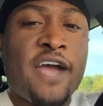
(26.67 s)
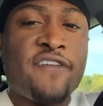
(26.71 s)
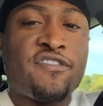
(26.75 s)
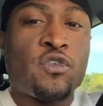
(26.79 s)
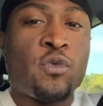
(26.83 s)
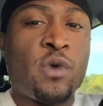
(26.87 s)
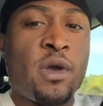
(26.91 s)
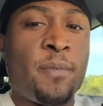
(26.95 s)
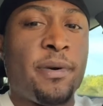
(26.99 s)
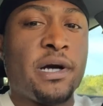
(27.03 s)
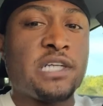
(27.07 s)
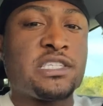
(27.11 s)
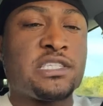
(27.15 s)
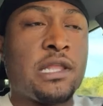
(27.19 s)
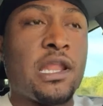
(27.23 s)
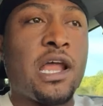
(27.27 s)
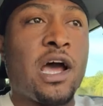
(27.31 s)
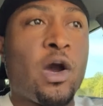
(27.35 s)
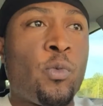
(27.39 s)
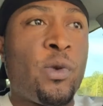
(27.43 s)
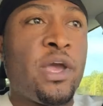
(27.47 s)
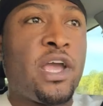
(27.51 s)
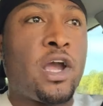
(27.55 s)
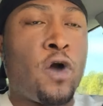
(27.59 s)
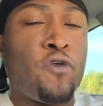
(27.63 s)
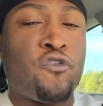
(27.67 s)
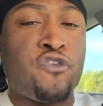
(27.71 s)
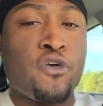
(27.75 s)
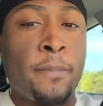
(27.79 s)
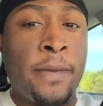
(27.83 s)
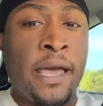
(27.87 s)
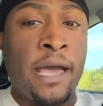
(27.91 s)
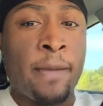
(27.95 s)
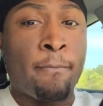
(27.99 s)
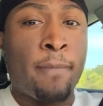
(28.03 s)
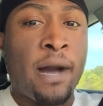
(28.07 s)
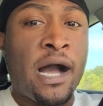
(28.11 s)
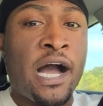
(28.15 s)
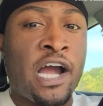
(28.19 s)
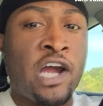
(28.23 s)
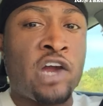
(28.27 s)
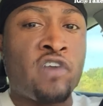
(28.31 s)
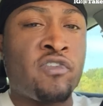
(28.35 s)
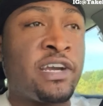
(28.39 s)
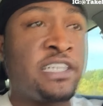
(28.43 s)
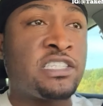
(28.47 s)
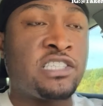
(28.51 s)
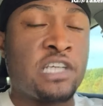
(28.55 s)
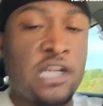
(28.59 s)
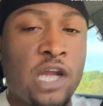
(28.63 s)
After we bust a nut, we go from
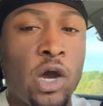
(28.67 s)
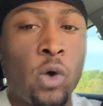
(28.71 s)
admiring to